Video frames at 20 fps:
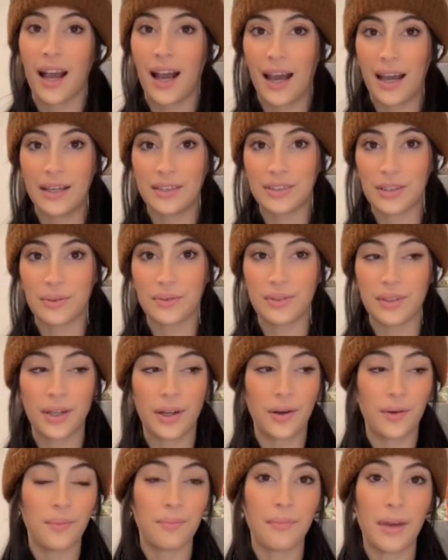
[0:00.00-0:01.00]
I don't
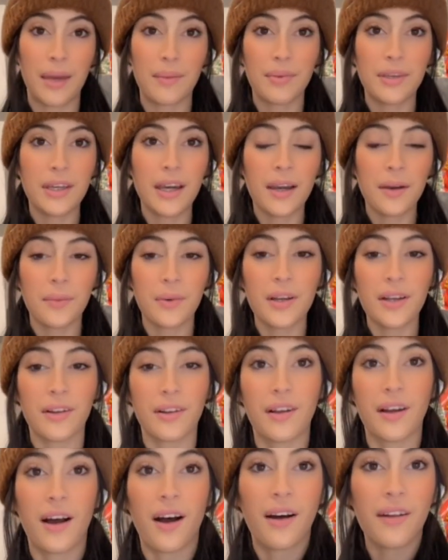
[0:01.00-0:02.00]
know. Maybe I
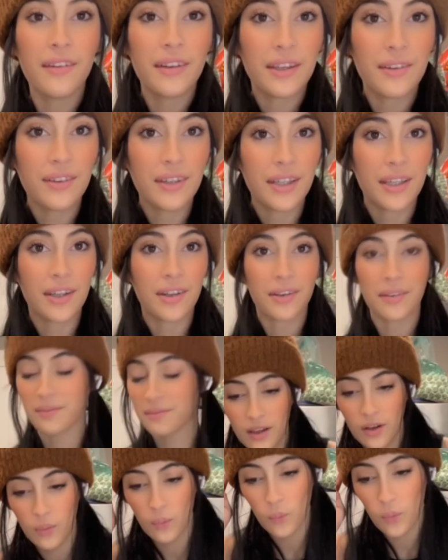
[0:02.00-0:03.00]
will. I'll leave it here.
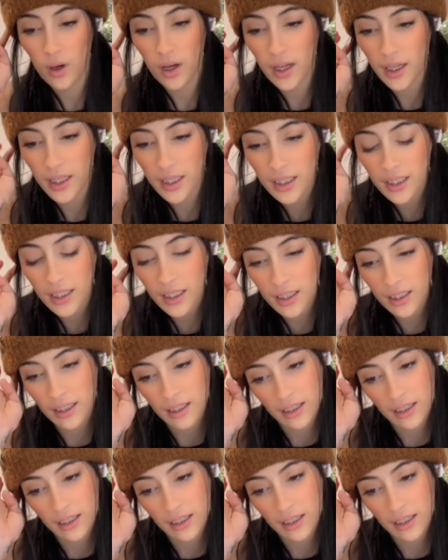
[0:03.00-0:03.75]
One